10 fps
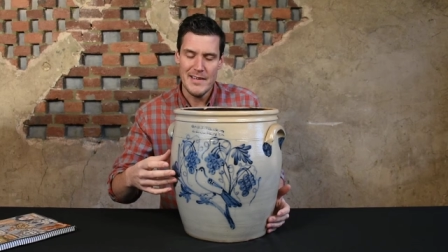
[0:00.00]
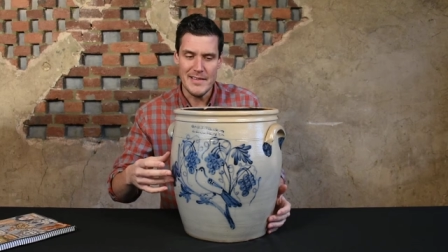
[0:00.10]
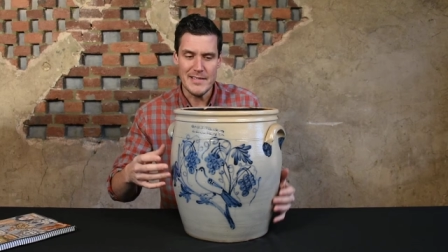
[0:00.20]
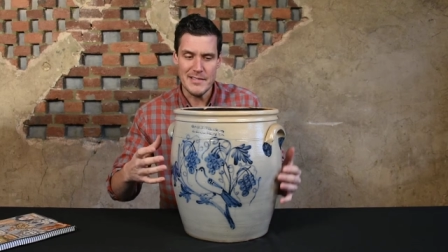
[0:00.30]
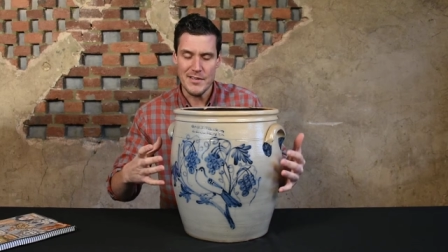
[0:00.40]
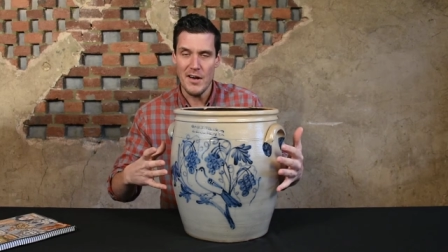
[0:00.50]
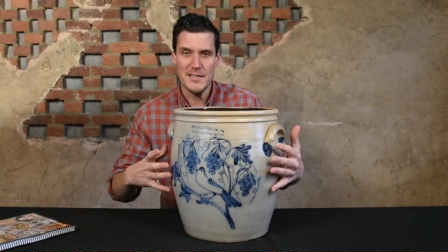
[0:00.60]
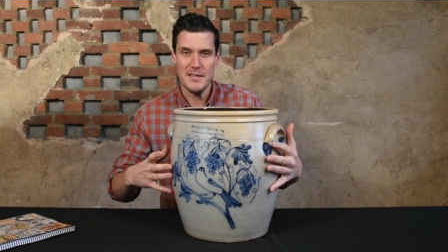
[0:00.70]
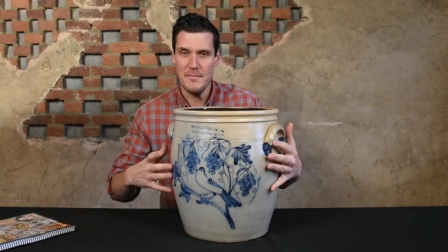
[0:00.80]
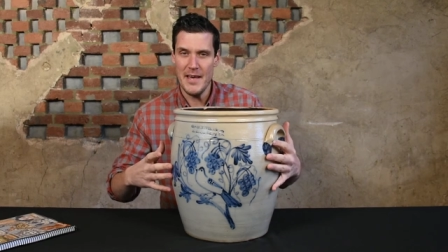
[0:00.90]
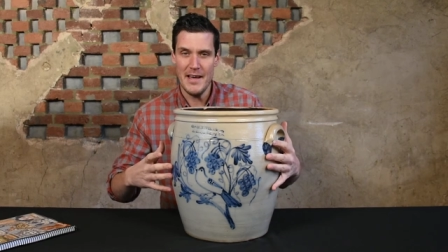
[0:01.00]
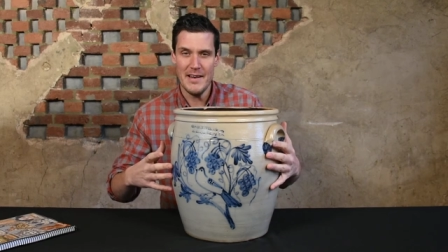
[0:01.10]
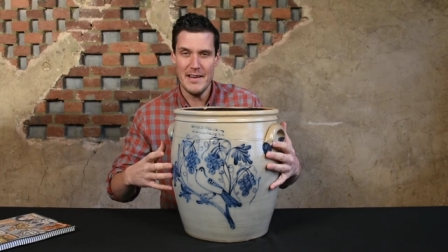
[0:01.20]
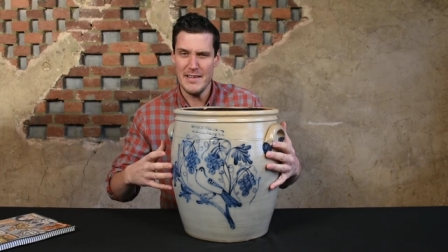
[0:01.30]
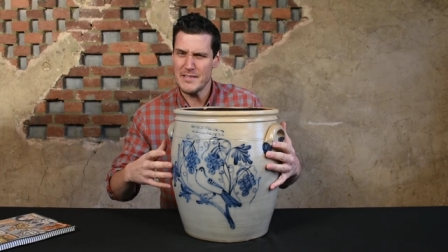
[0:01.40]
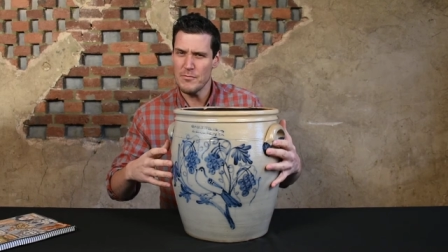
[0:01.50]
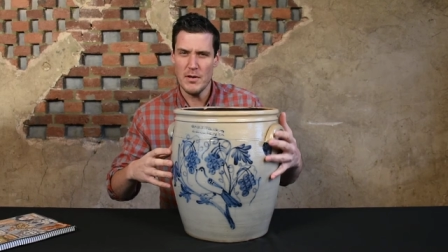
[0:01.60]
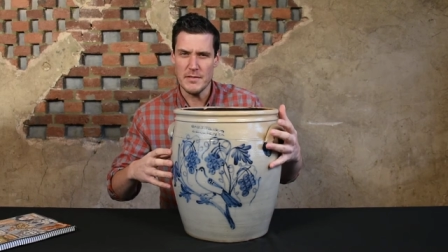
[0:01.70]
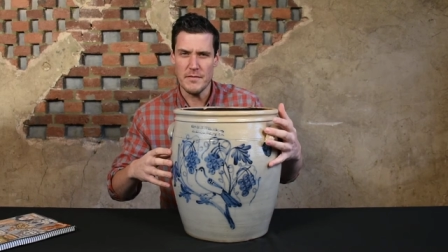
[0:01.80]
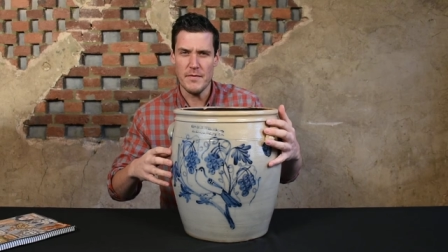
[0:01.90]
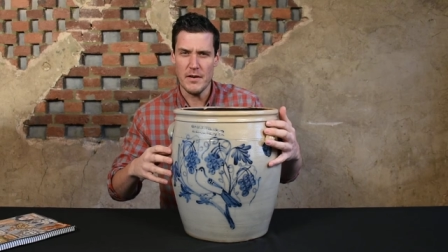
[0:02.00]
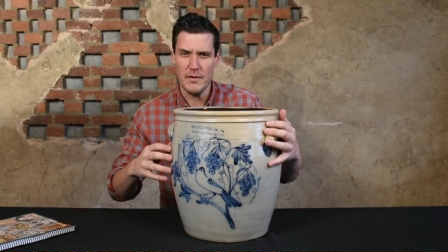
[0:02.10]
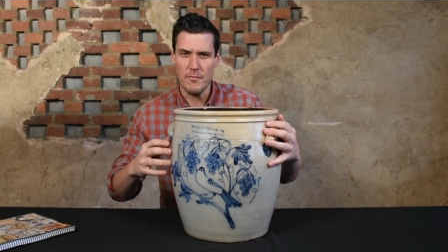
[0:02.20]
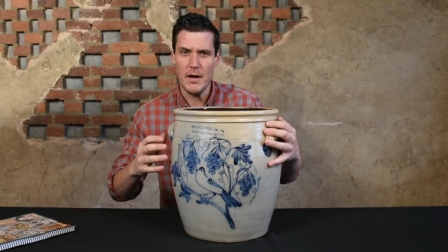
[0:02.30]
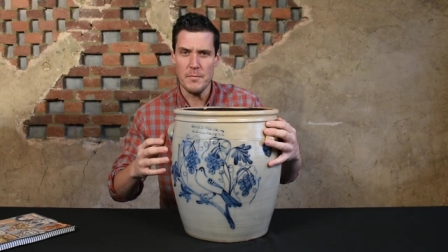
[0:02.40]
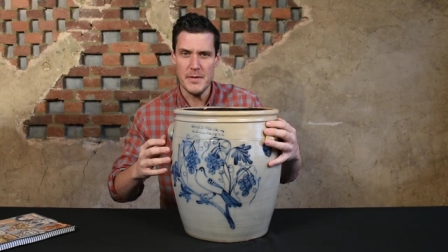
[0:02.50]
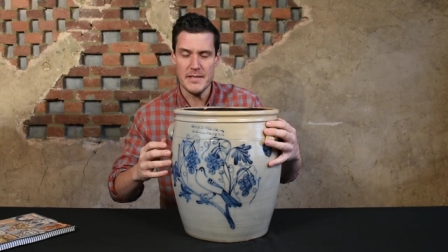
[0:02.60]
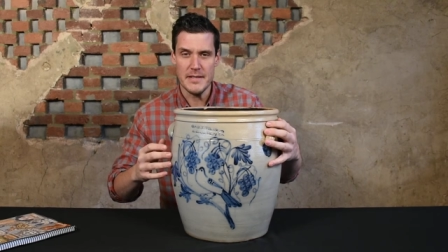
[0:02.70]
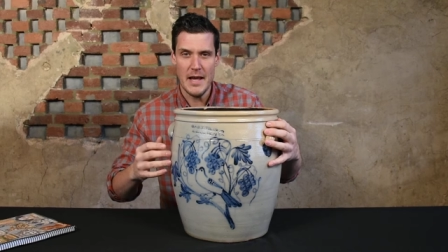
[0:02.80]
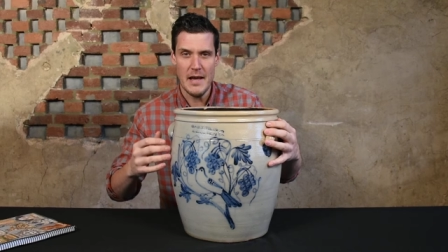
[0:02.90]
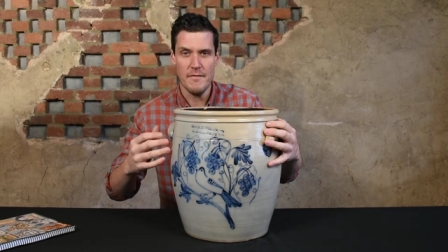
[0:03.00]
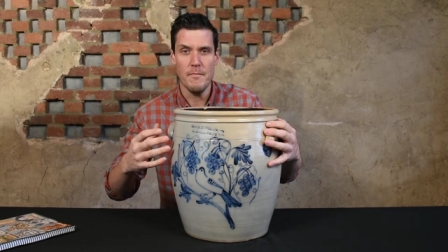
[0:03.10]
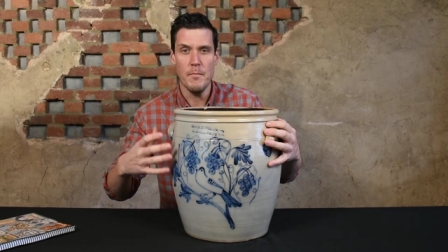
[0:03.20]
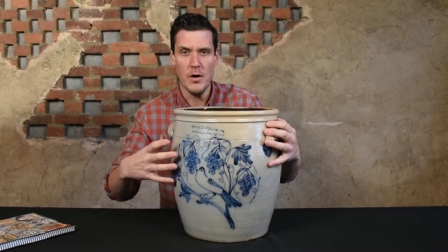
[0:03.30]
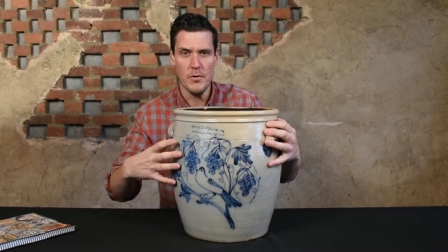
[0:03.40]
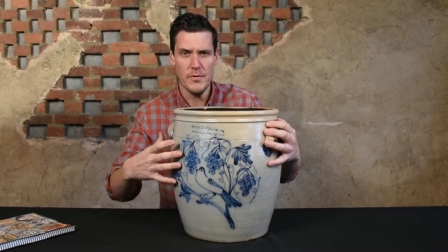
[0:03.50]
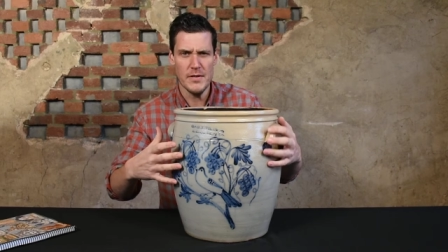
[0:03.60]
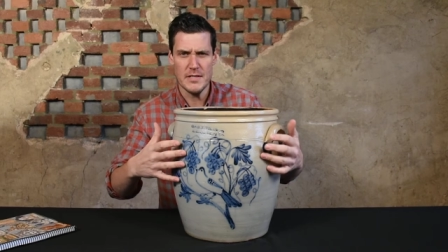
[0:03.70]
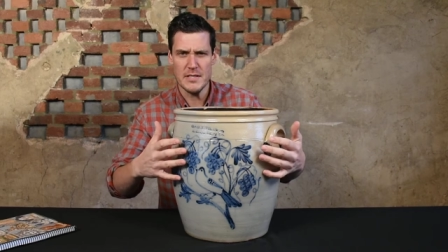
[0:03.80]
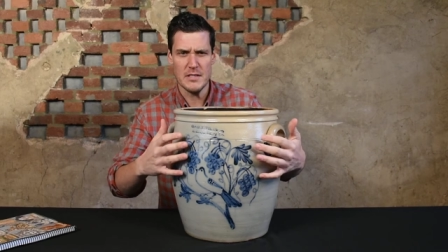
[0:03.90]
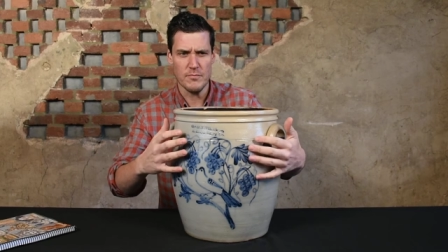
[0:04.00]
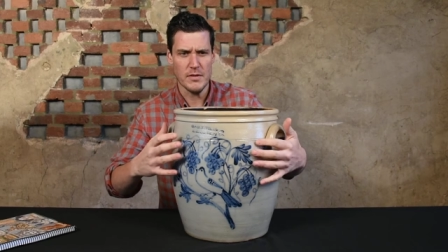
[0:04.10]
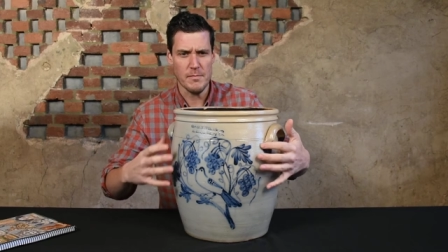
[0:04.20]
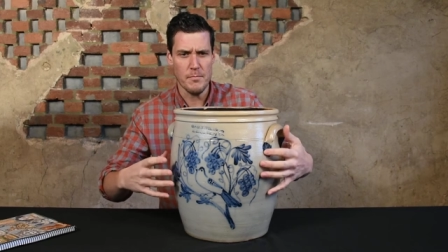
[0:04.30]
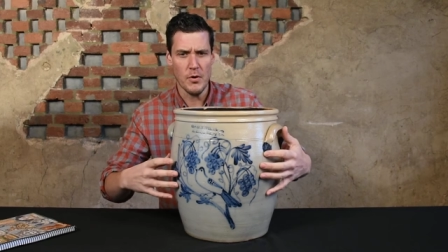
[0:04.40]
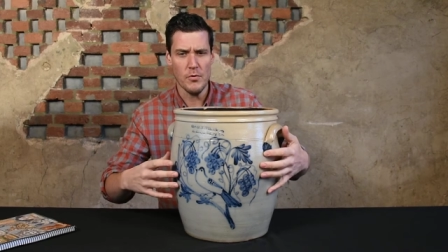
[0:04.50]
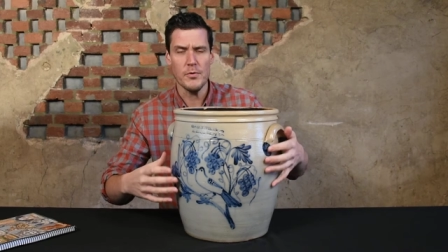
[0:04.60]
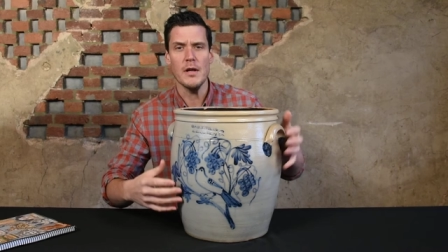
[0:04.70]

This is awesome that it's, it's a very rare piece to have both and just this really bold,